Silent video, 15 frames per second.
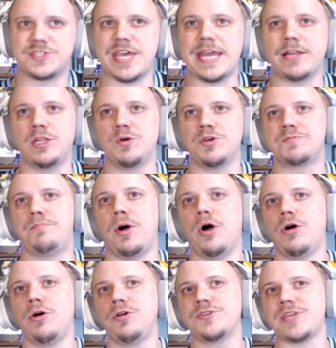then St. Louis
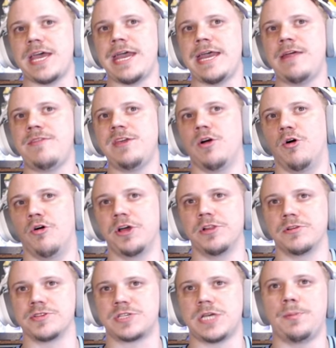Bulls and the
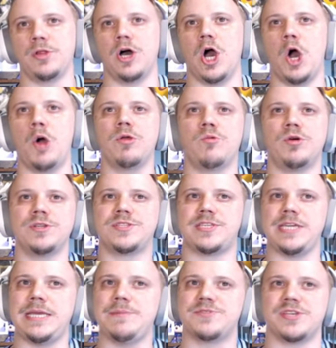Oilers. A couple of 0 1
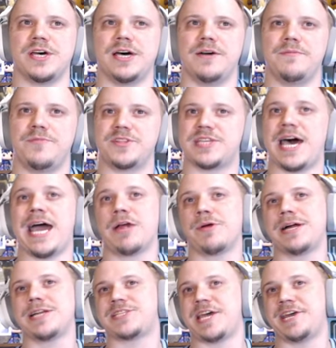teams, uh, the
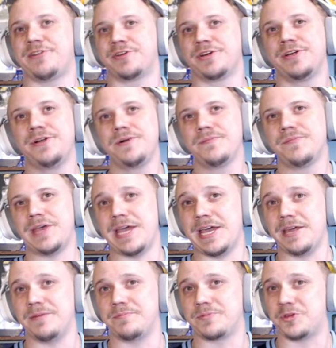Tyrod Taylor
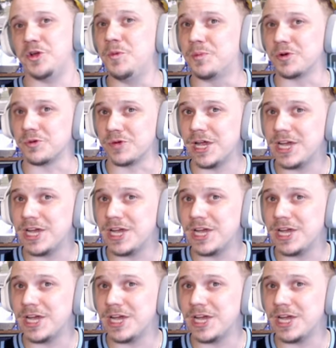and Cooper